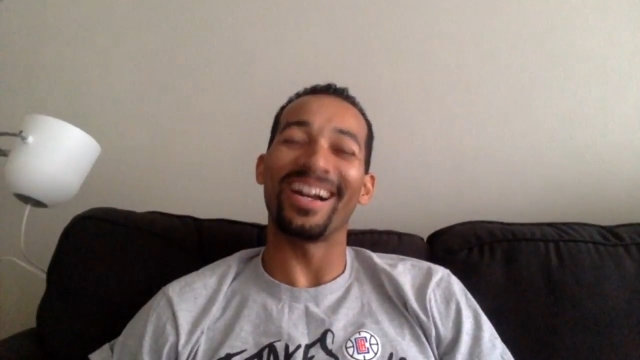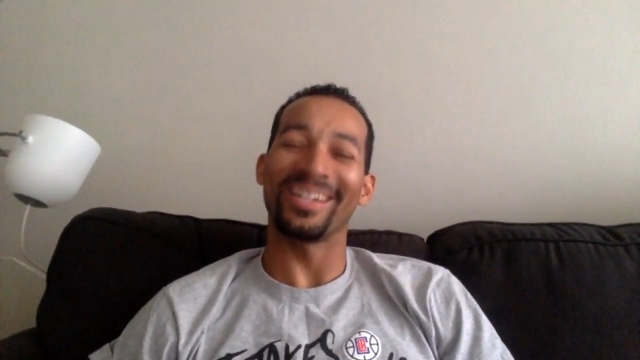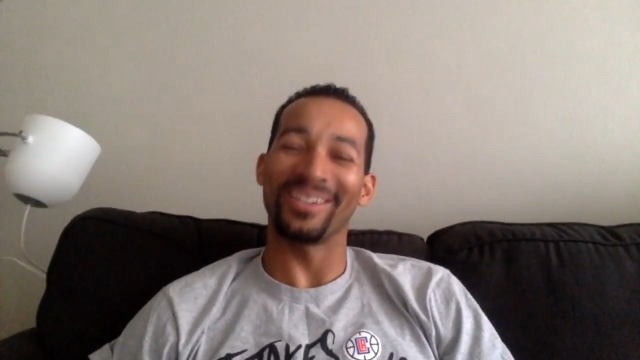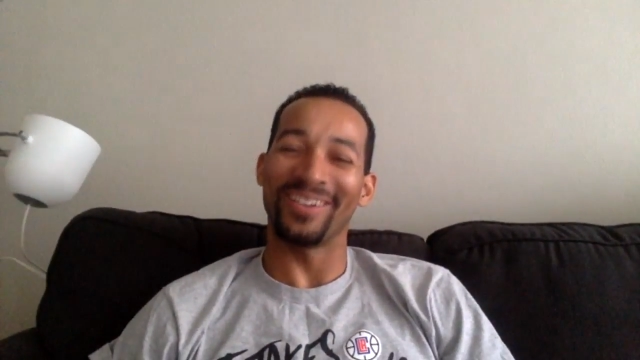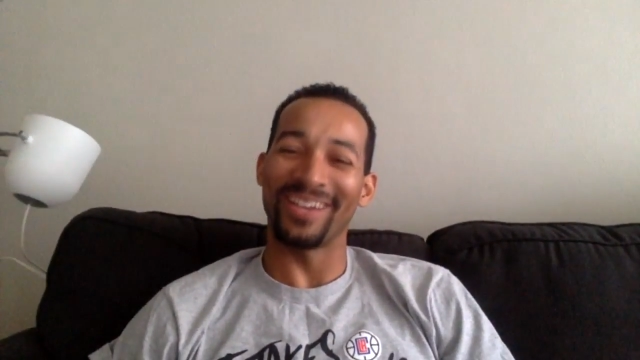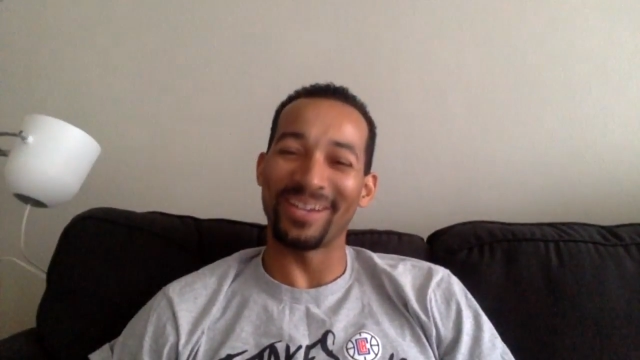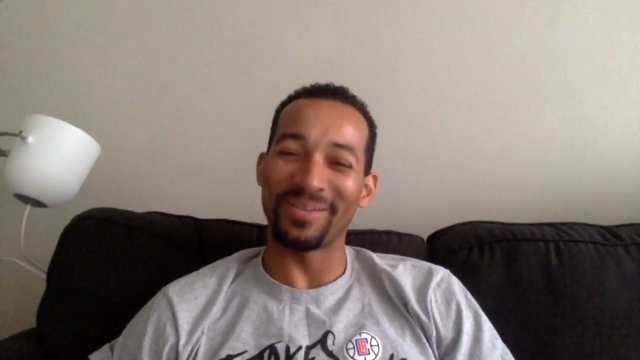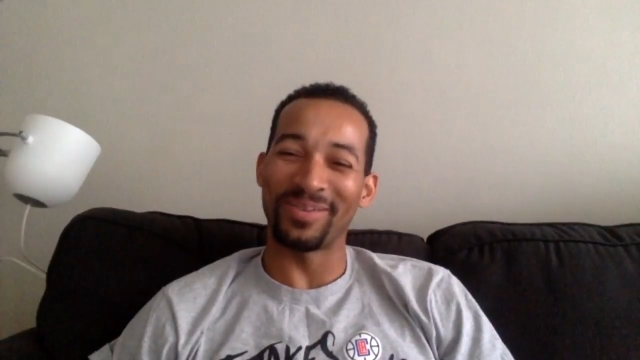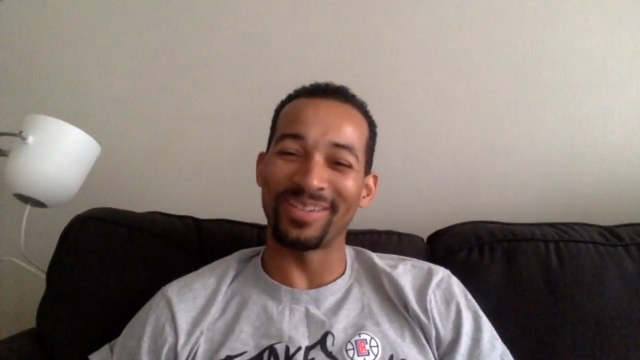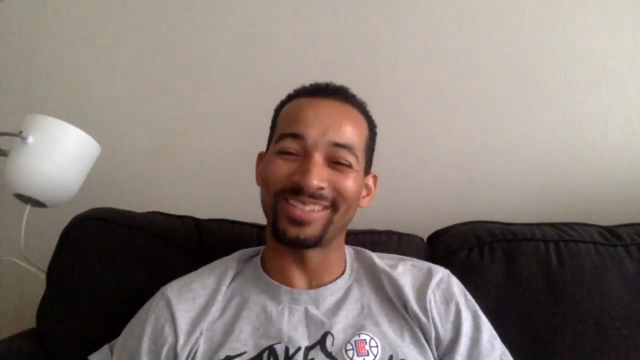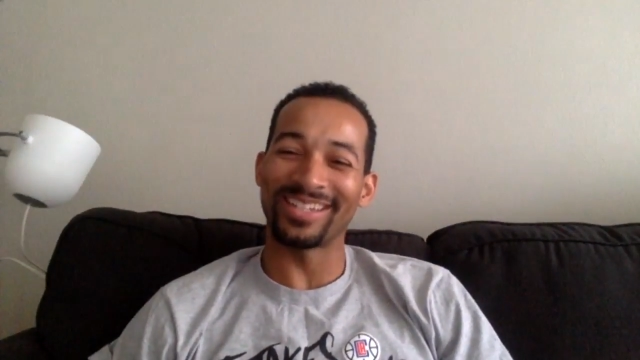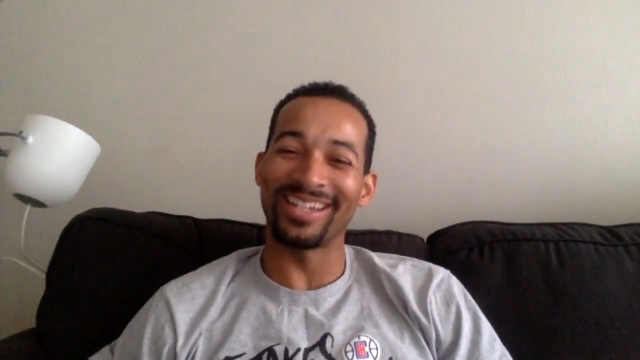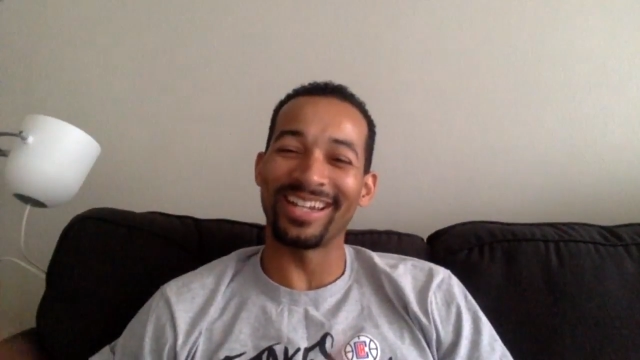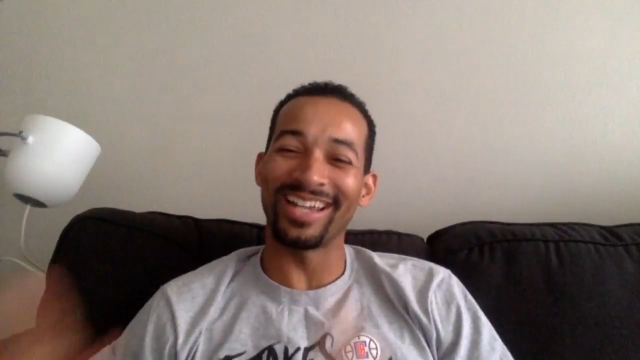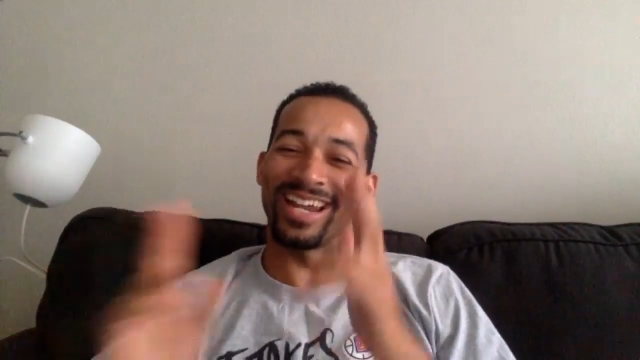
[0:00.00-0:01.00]
You want to put
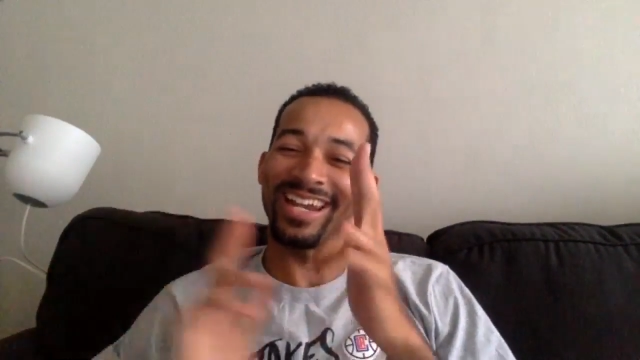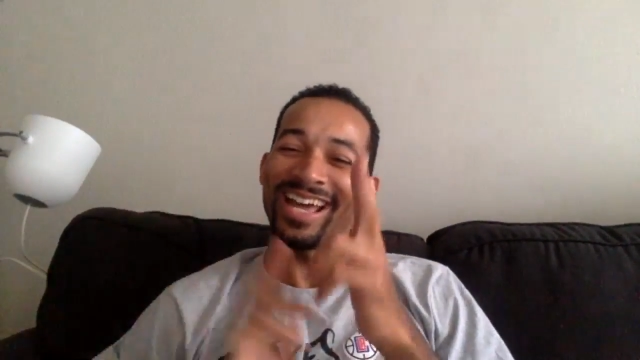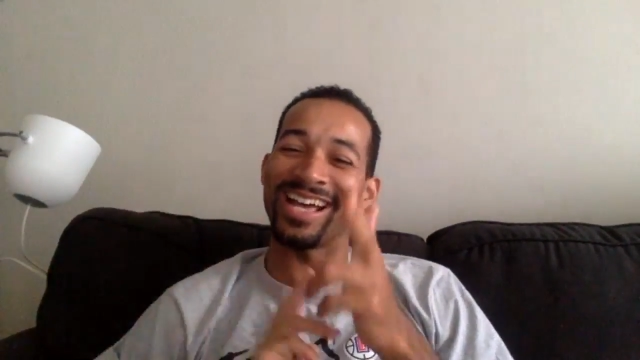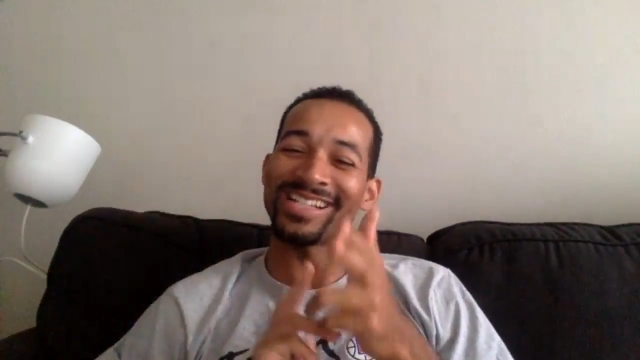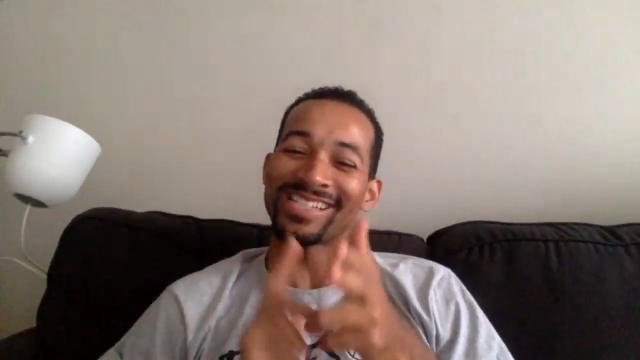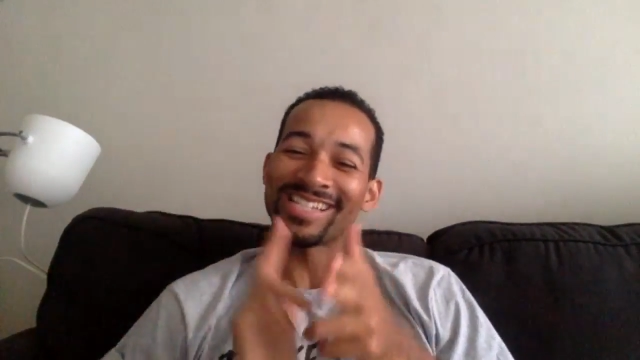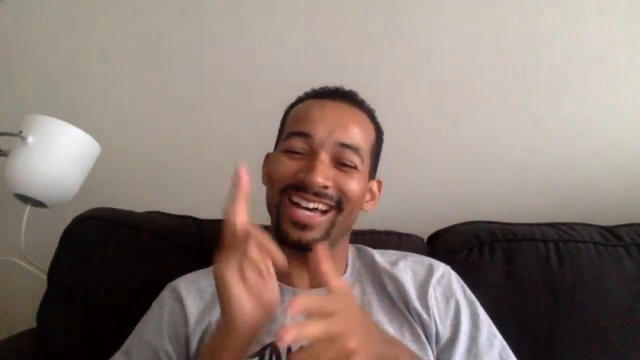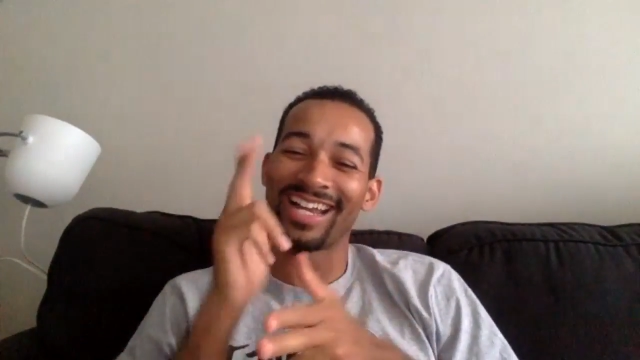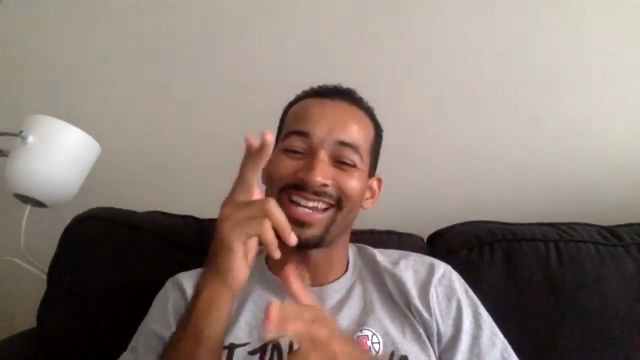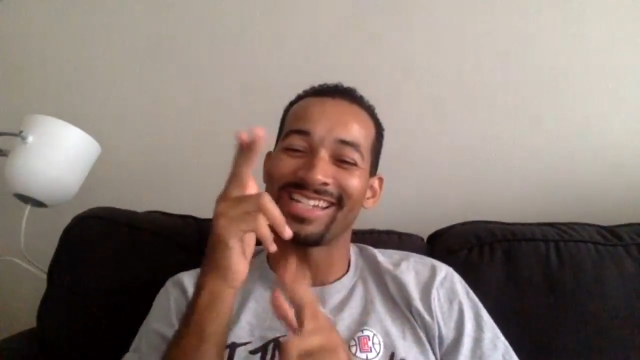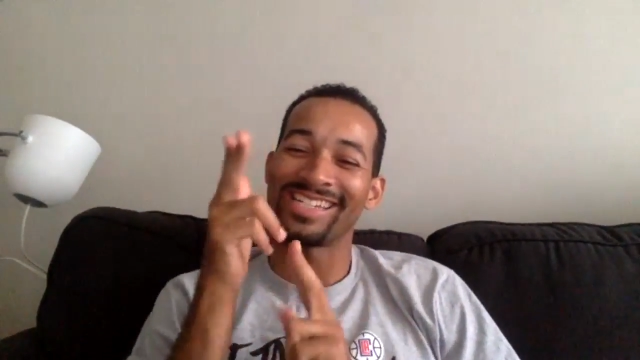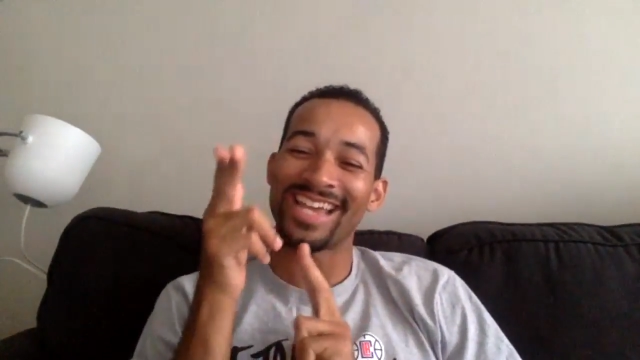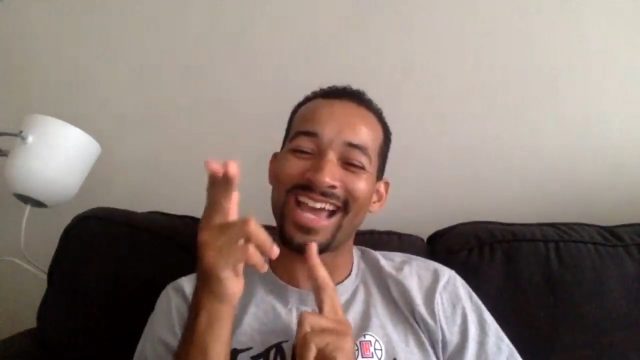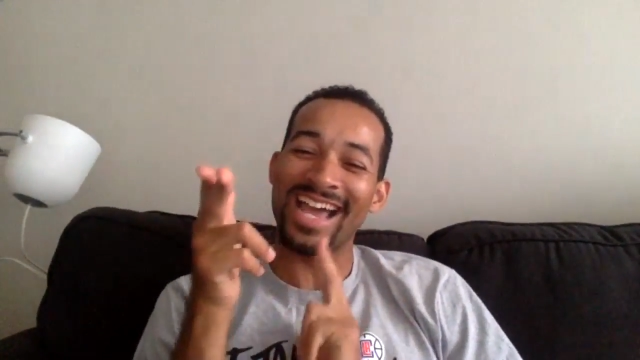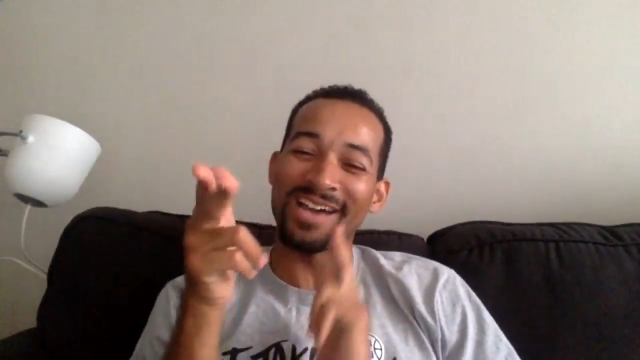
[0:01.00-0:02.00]
on your dance hall
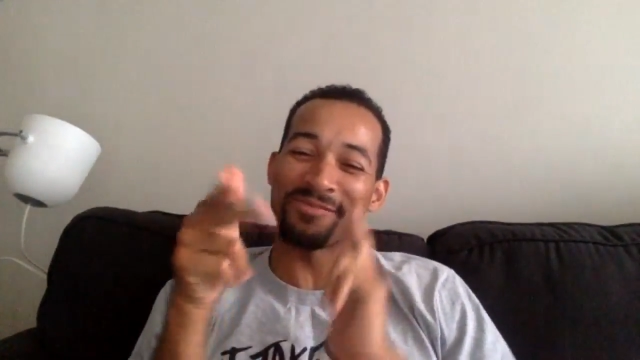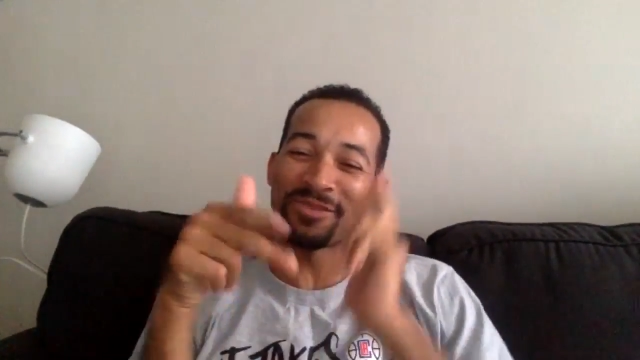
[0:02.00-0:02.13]
jams,